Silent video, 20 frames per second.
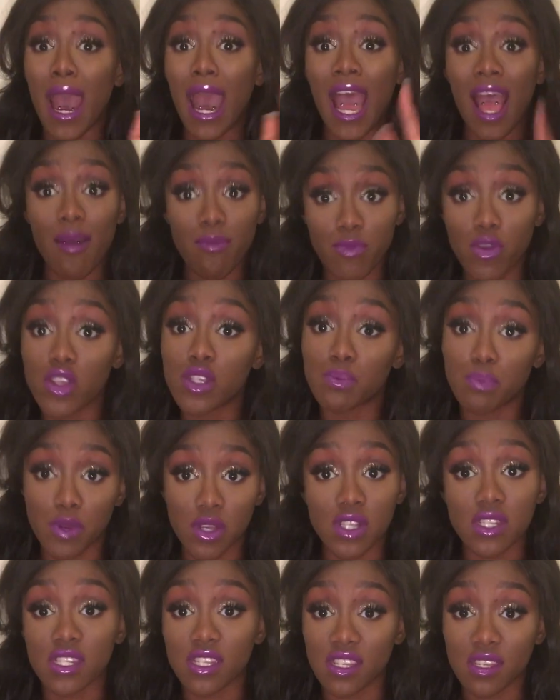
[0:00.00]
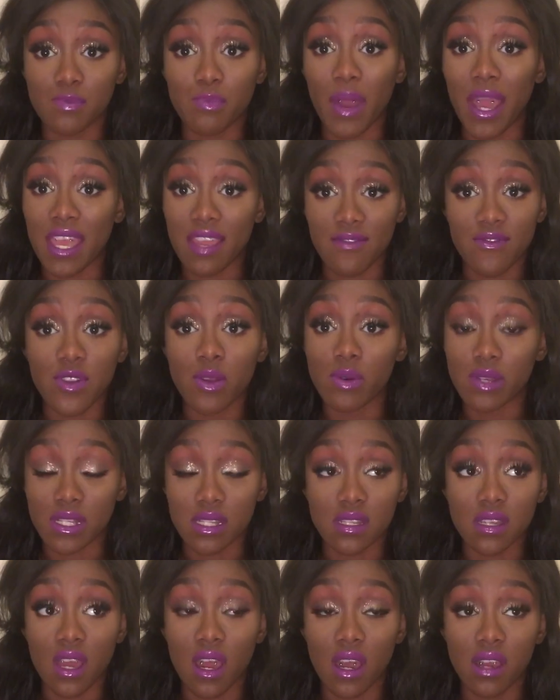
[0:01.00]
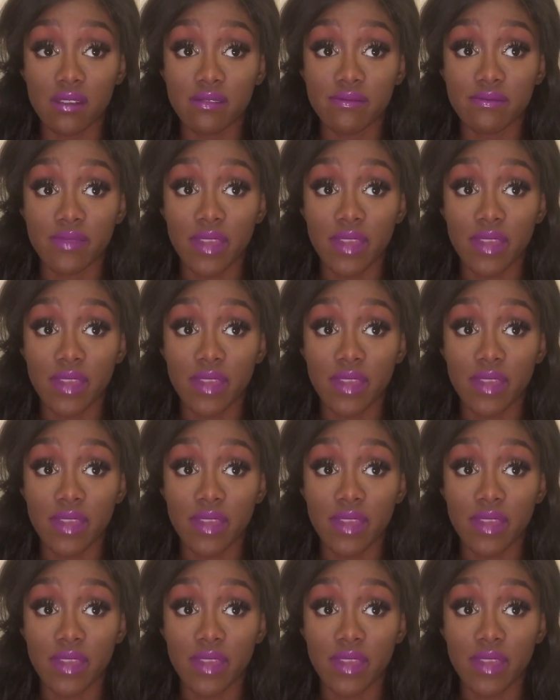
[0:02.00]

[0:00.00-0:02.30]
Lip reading: I am not sponsored by Influencer.